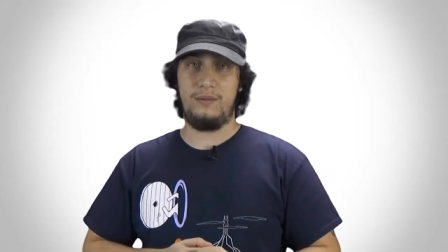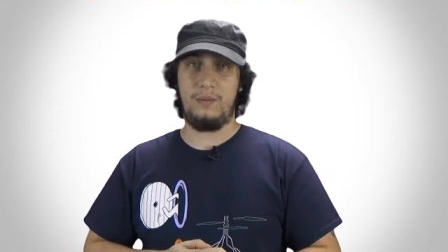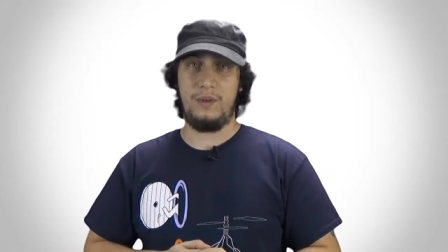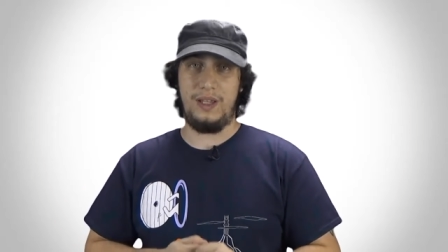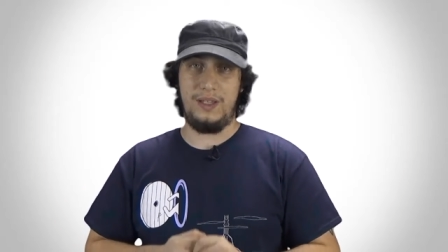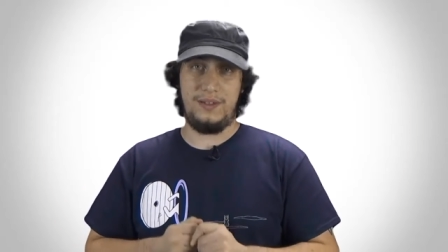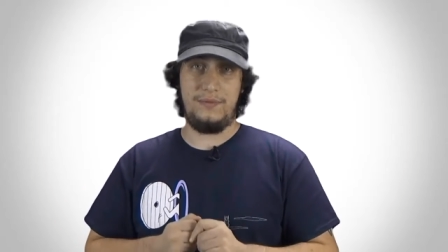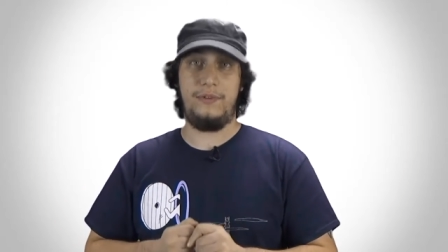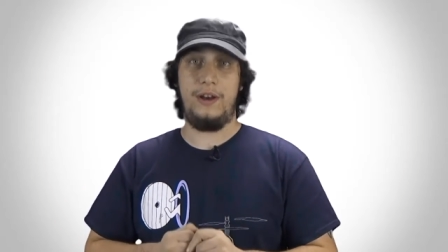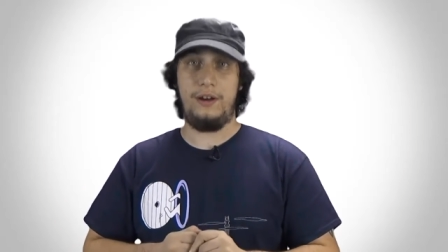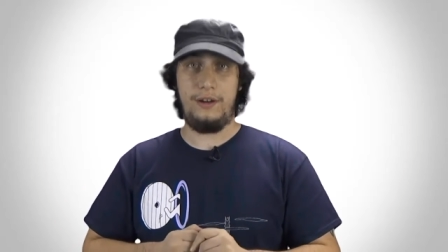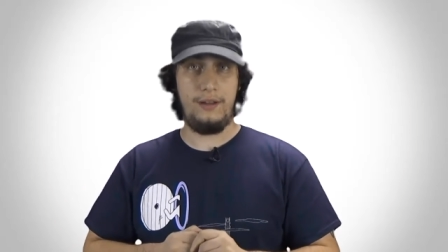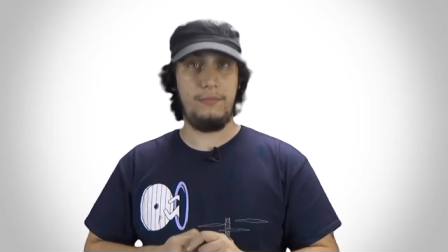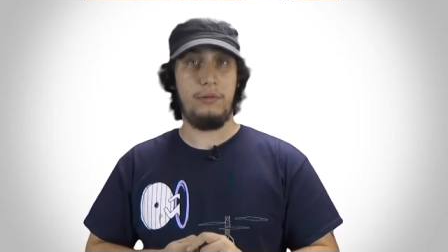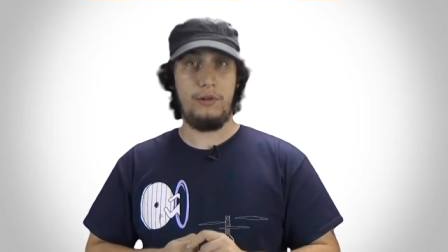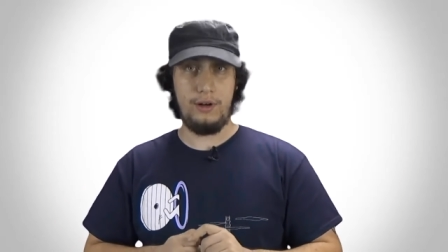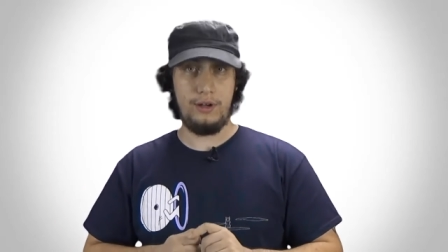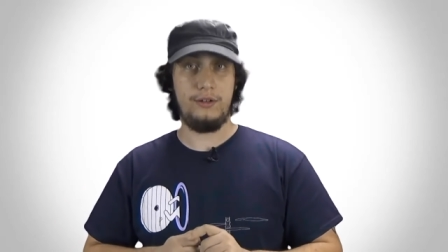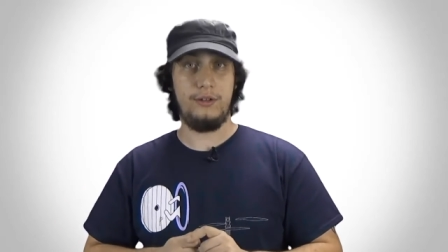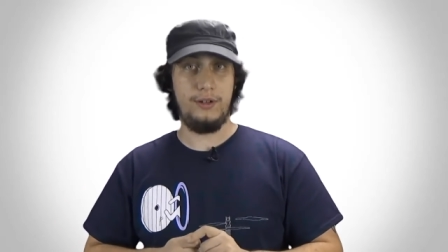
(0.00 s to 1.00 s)
It's very
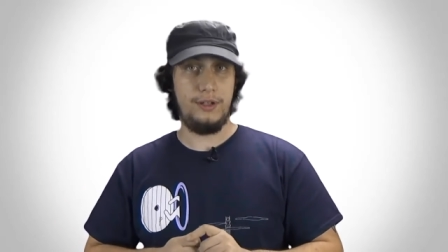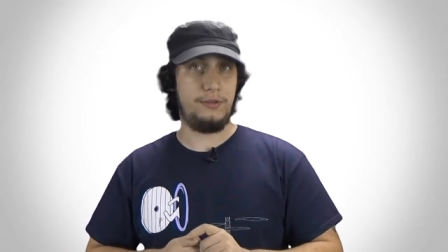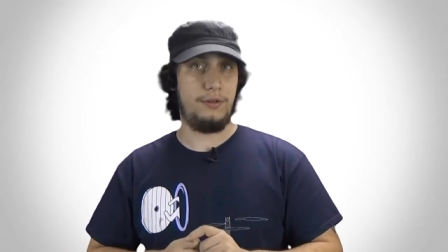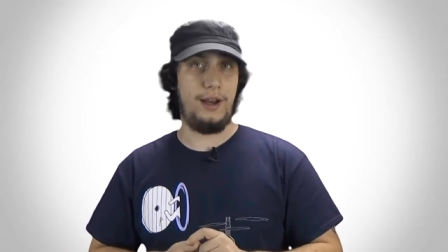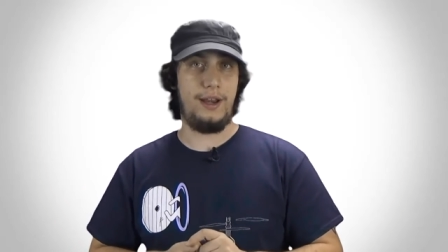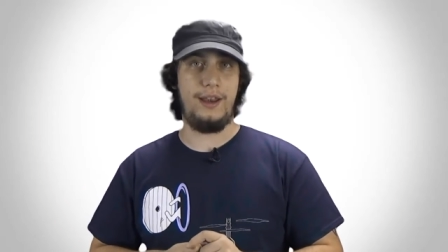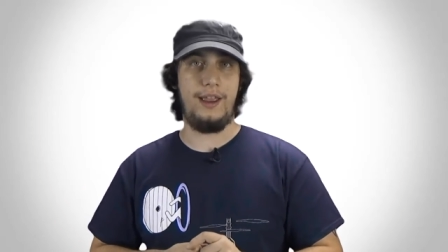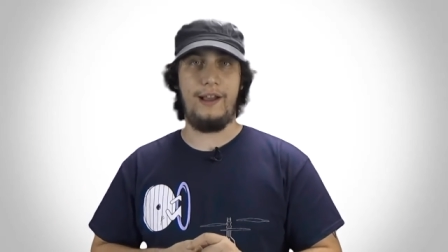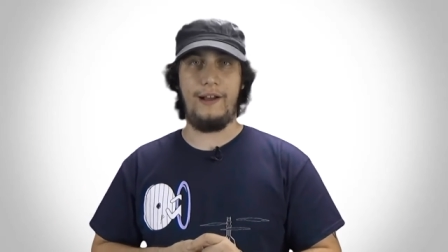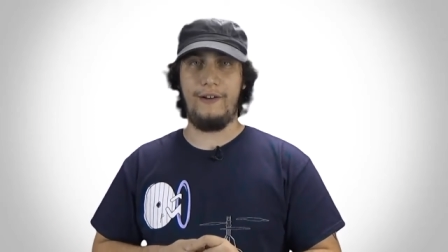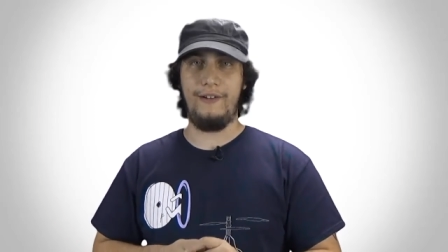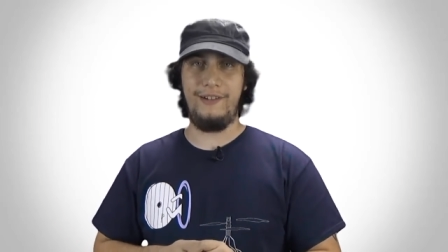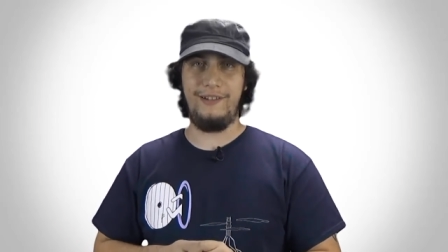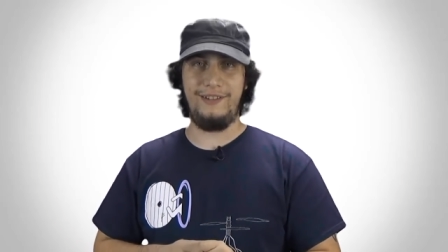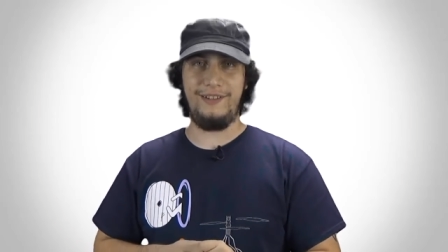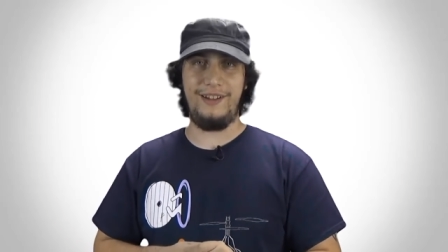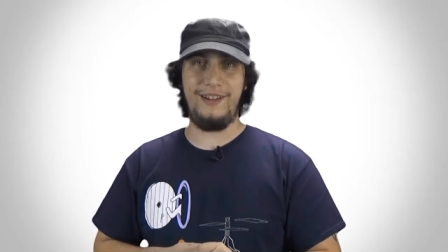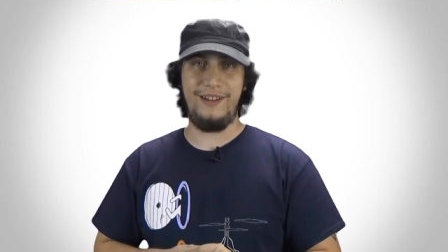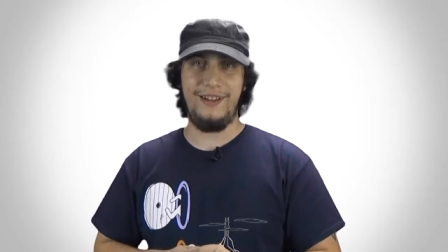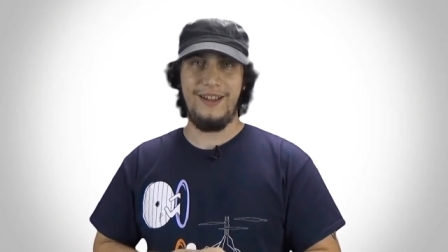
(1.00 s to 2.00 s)
important to us right now.
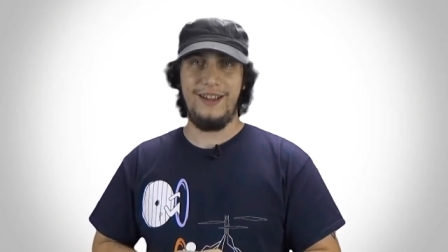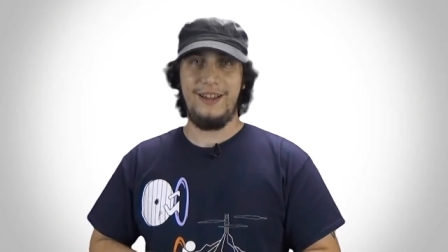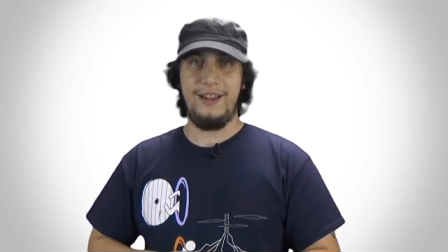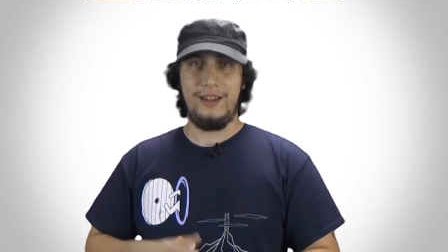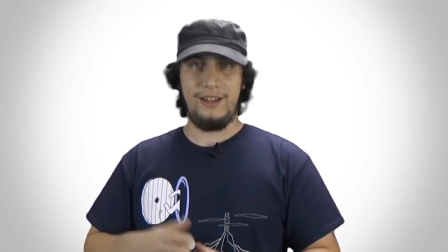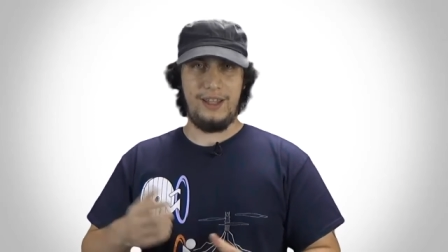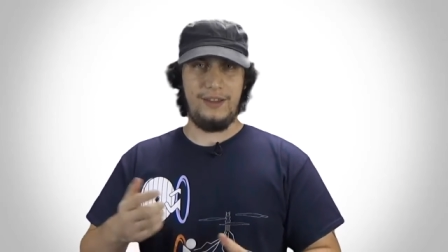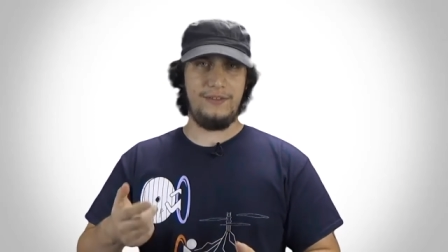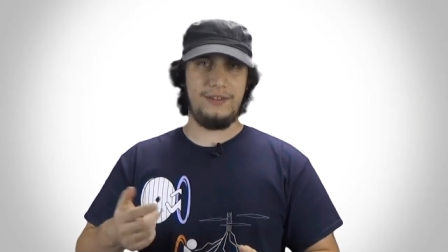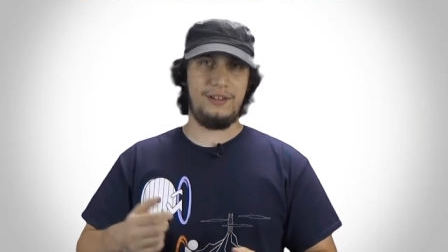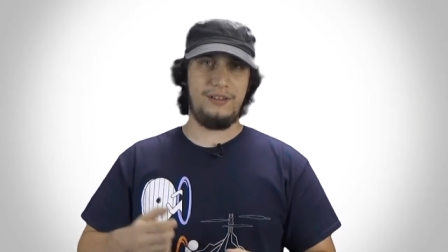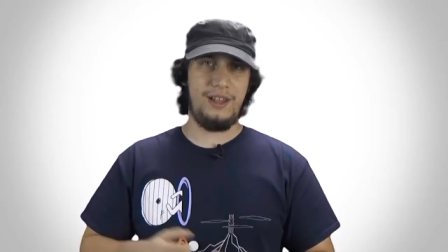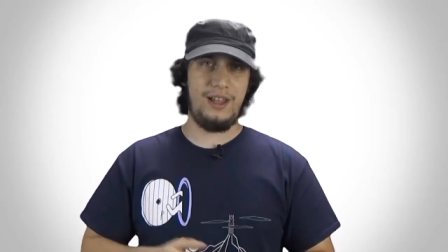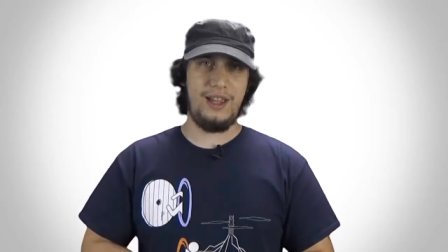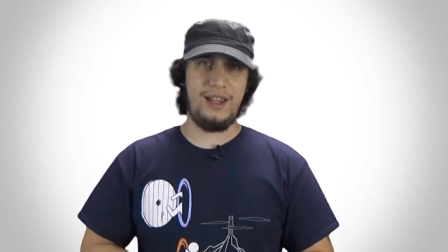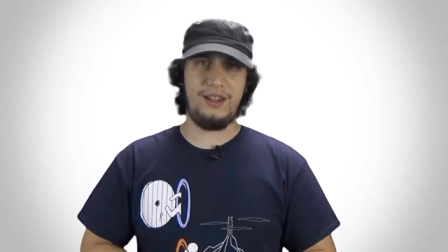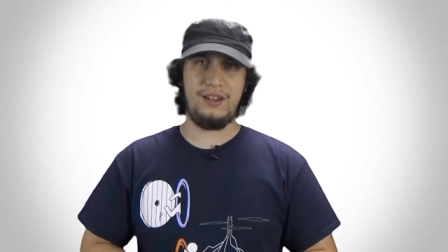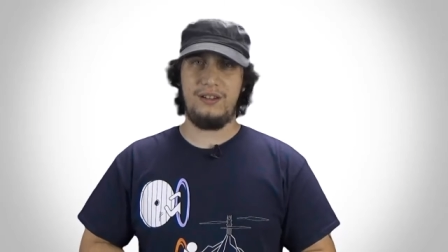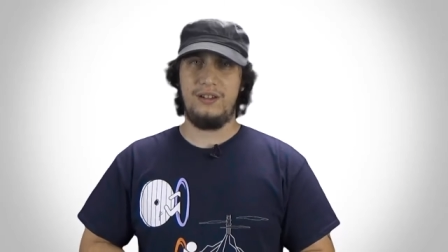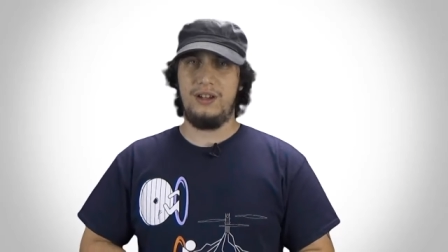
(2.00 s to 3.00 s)
Give us a
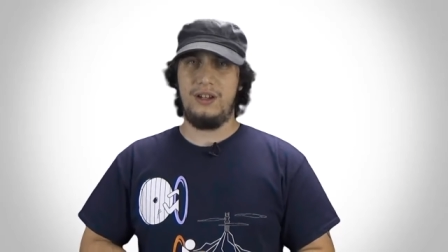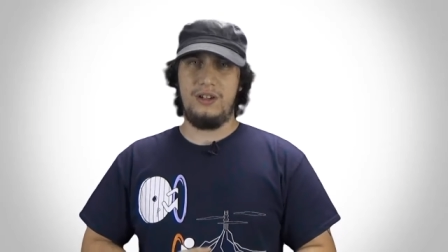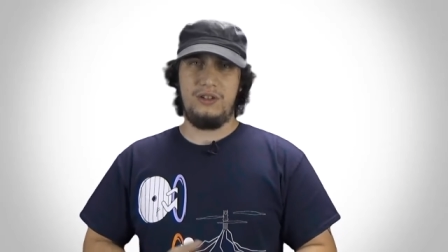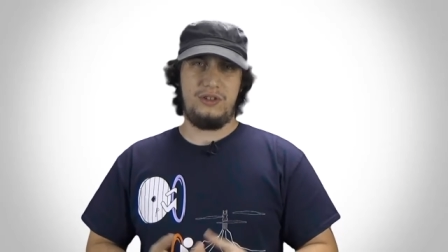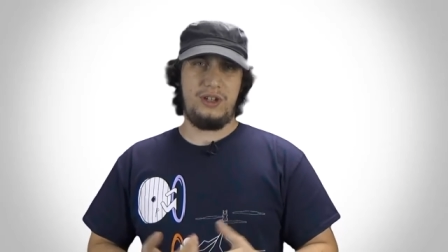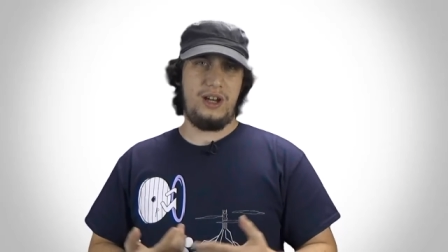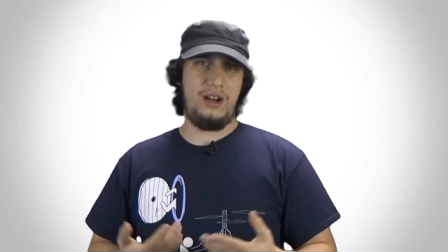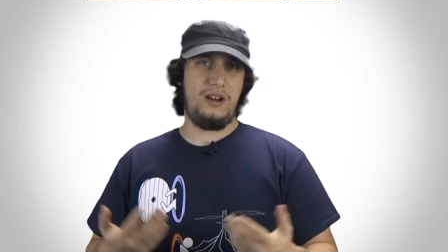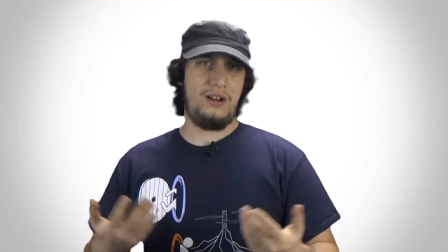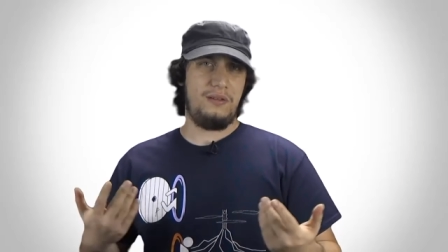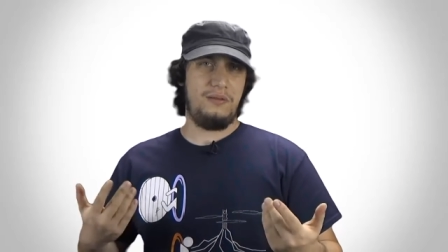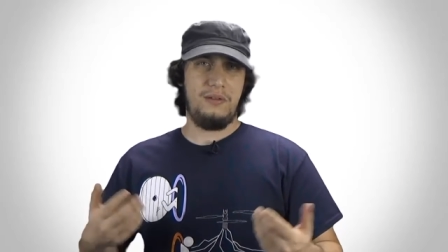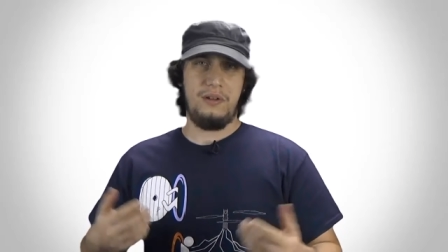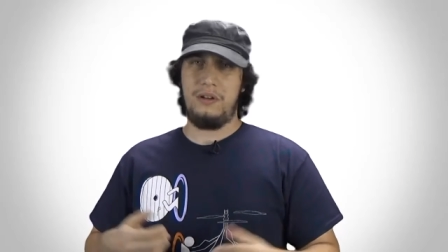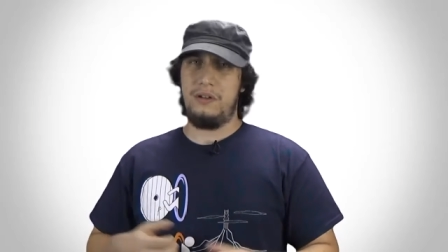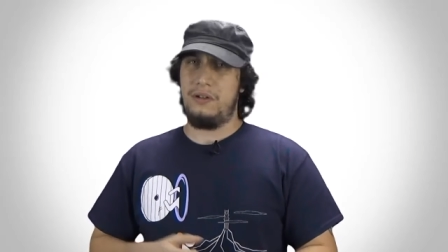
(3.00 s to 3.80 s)
like, share,